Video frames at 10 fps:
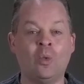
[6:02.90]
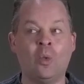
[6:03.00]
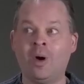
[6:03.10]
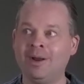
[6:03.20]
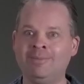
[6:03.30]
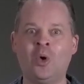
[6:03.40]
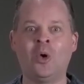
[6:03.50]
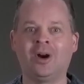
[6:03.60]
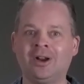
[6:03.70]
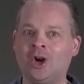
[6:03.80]
one
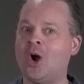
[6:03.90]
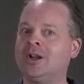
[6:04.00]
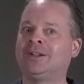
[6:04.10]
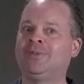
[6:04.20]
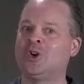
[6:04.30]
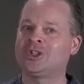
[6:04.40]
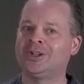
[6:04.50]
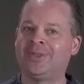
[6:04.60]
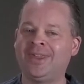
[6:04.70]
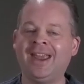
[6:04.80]
more
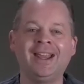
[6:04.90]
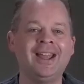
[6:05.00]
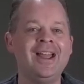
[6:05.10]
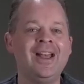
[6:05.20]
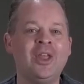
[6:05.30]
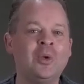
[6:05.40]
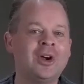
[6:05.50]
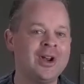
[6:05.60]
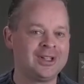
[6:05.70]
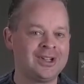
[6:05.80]
controversial thing that we're
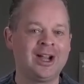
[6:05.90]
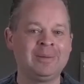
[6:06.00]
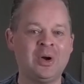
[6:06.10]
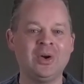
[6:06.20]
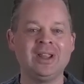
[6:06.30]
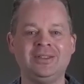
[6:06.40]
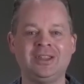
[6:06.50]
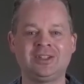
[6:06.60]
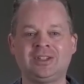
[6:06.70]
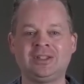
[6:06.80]
going to talk about in
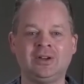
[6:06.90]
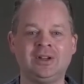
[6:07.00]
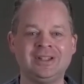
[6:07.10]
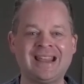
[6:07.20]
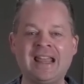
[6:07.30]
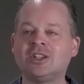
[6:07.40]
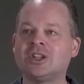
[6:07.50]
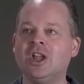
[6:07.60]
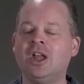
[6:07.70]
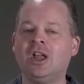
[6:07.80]
this series. And it's
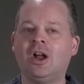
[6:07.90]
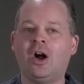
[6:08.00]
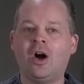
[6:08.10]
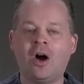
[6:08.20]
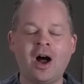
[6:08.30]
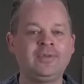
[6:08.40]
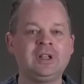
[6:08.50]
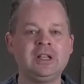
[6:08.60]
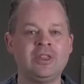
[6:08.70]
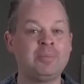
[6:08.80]

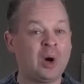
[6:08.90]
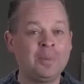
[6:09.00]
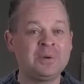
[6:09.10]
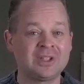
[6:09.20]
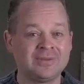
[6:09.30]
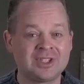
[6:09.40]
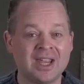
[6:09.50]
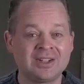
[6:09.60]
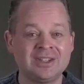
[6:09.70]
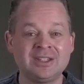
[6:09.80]
often the purpose of
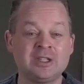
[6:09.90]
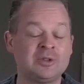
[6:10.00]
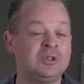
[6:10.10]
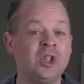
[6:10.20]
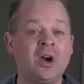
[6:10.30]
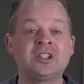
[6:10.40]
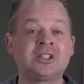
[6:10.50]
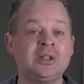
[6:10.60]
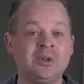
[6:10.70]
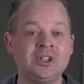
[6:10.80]
sexes is
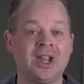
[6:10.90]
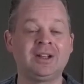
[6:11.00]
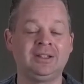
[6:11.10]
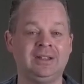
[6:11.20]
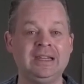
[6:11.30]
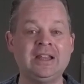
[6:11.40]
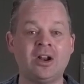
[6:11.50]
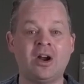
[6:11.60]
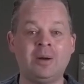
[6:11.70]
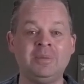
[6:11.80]
largely rejected in
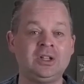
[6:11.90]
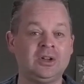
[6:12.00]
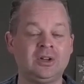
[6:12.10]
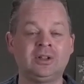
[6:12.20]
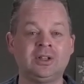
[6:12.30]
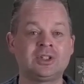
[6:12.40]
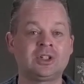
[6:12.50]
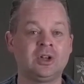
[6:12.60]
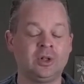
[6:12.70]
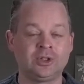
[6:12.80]
our
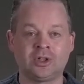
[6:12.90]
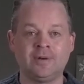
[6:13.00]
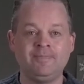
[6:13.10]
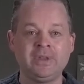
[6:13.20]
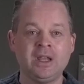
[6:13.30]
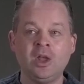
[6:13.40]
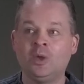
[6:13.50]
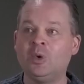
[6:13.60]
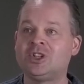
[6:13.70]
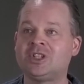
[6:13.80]
materialist culture,
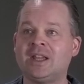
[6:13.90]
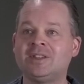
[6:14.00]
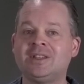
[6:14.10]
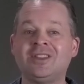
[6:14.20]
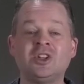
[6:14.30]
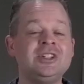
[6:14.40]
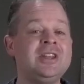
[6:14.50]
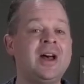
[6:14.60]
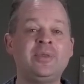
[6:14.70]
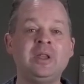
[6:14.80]
which says that there's
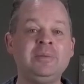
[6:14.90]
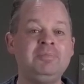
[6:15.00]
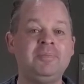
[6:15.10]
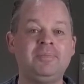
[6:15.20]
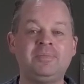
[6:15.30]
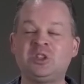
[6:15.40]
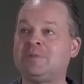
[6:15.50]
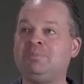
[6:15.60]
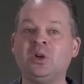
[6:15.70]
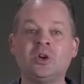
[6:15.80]
nothing
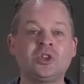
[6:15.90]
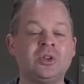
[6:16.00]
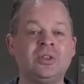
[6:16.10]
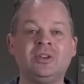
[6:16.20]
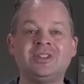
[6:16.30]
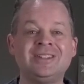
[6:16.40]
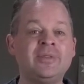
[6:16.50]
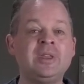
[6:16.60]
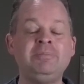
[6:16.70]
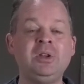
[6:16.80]
spiritual, there's
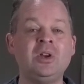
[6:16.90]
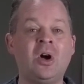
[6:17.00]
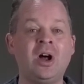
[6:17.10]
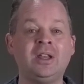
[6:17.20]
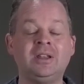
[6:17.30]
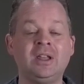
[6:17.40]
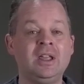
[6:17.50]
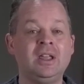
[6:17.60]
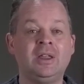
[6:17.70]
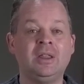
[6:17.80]
nothing beyond
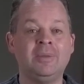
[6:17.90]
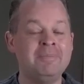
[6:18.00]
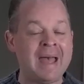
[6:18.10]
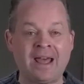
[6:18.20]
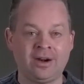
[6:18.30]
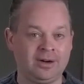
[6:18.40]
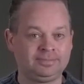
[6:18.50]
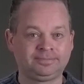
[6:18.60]
matter.